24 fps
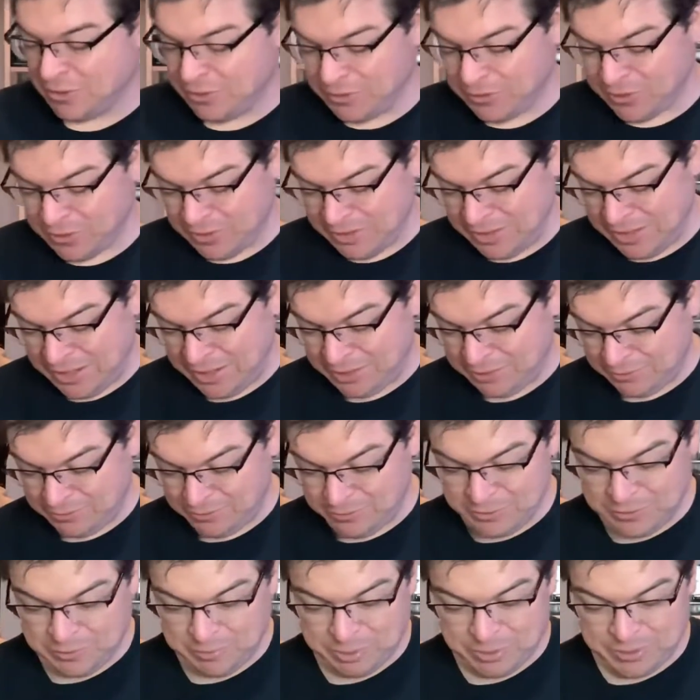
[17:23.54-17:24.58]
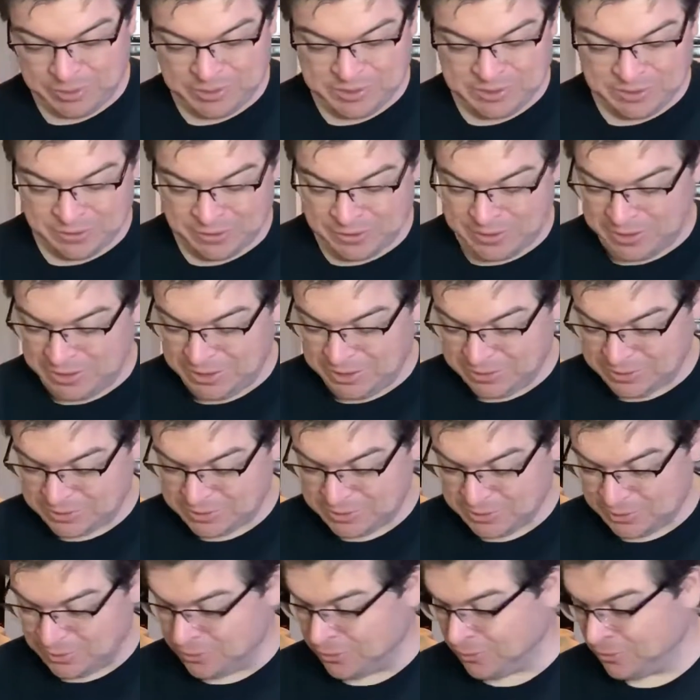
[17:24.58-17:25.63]
I thought that was pretty darn neat
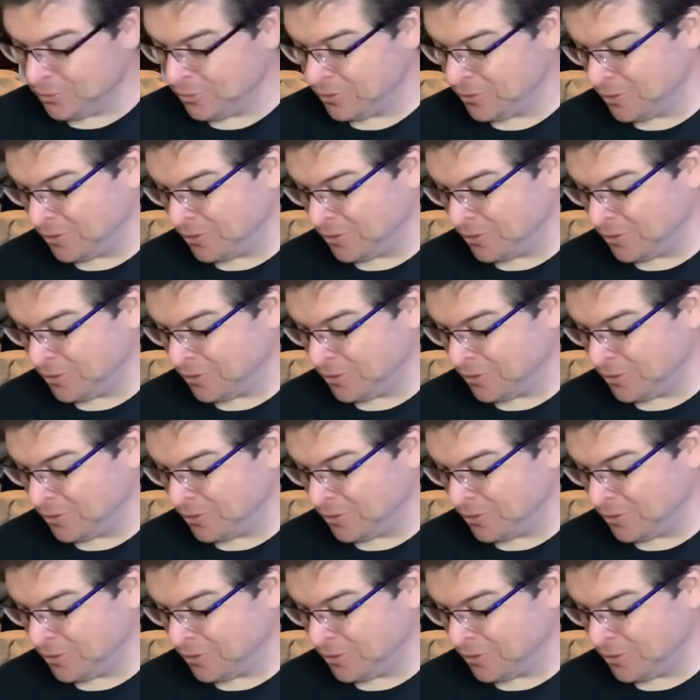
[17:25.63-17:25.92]
too.